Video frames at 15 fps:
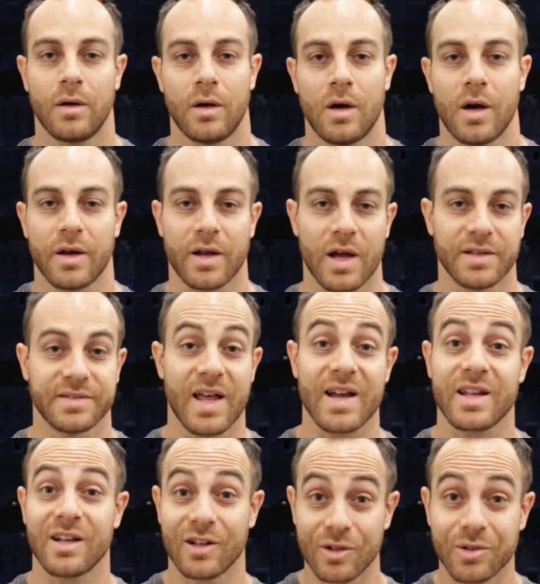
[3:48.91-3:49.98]
All right guys,
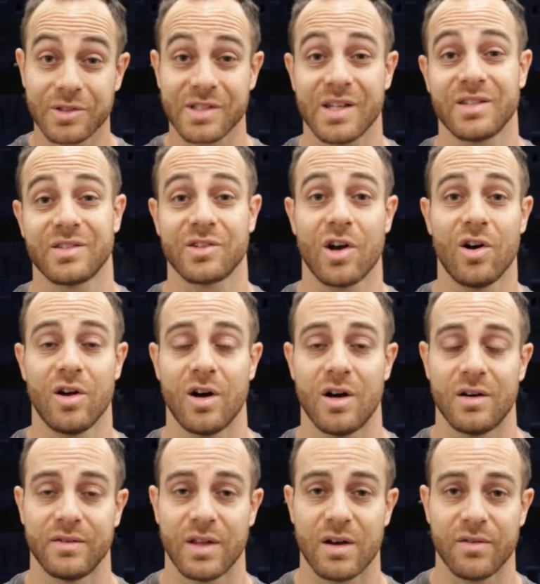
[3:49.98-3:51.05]
that concludes the install
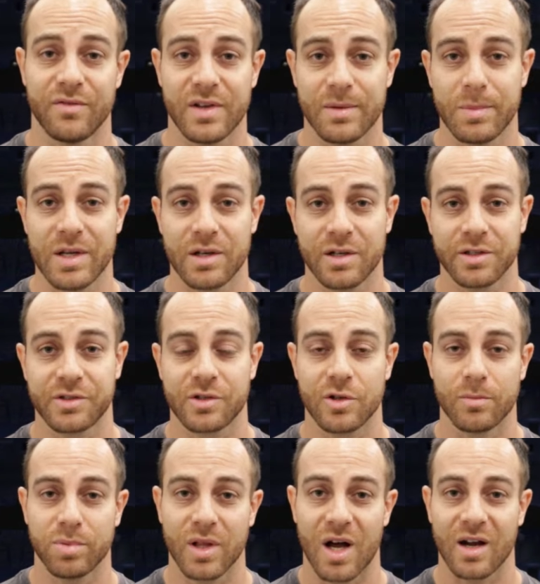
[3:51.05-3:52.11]
of the VB hood
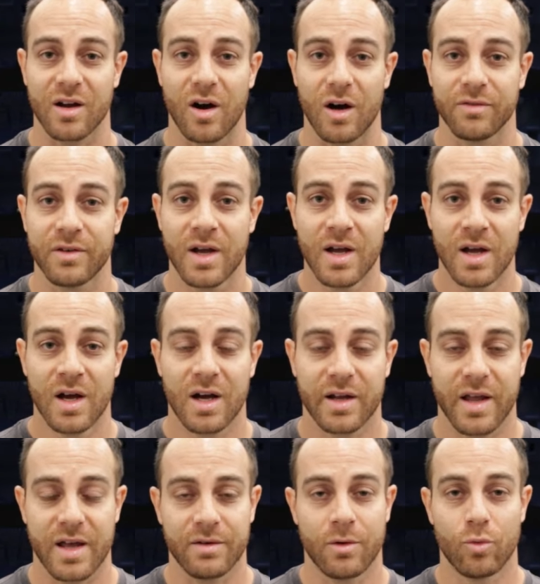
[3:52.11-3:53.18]
scoop block off.
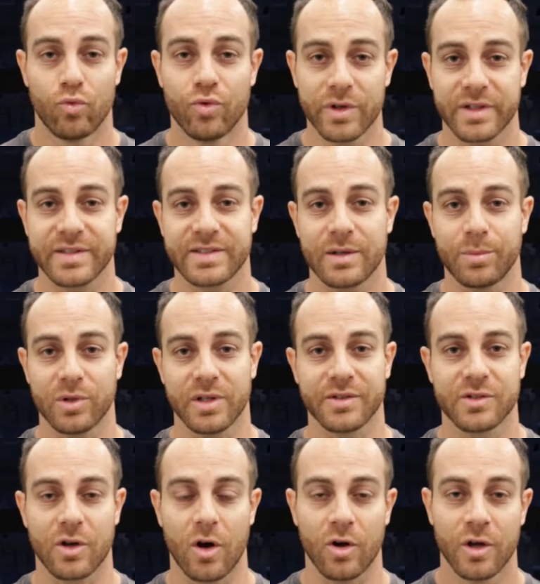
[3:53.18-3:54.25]
Again, really simple
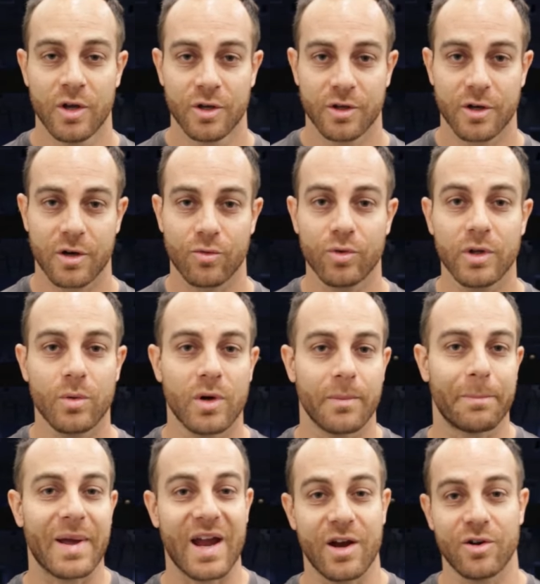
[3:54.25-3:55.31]
install. You're gonna really wanna
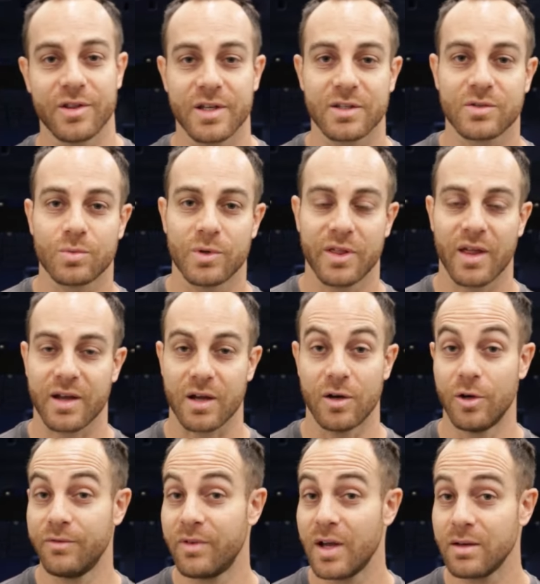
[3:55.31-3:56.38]
pair this with like a
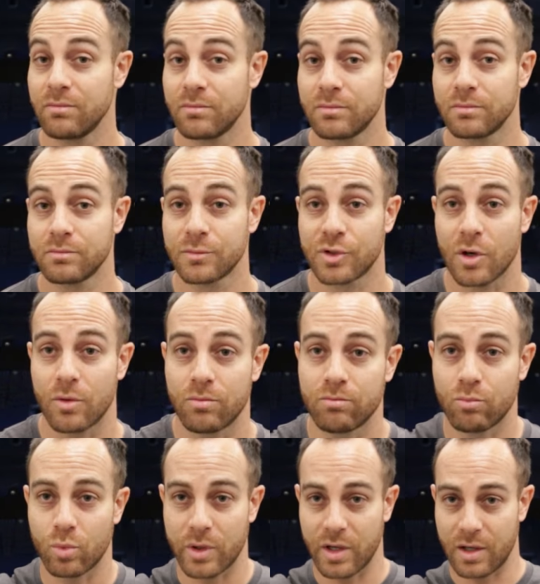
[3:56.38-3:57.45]
hood vent. So
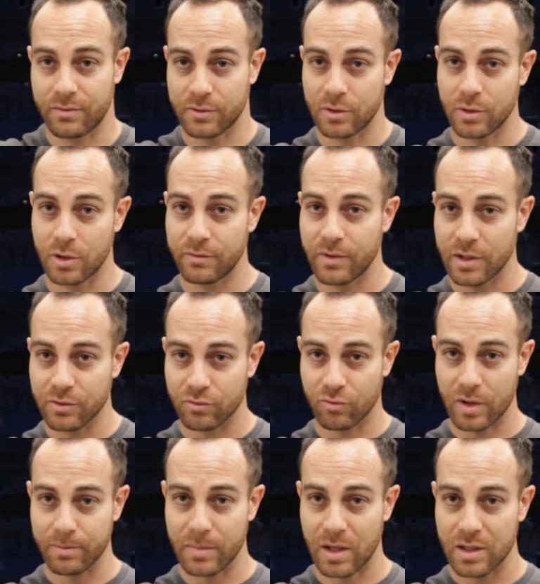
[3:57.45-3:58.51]
we have 2 hood vents
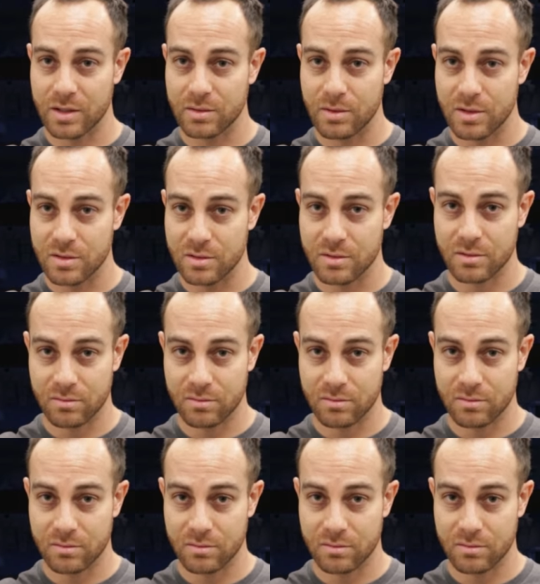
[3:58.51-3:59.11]
right behind us.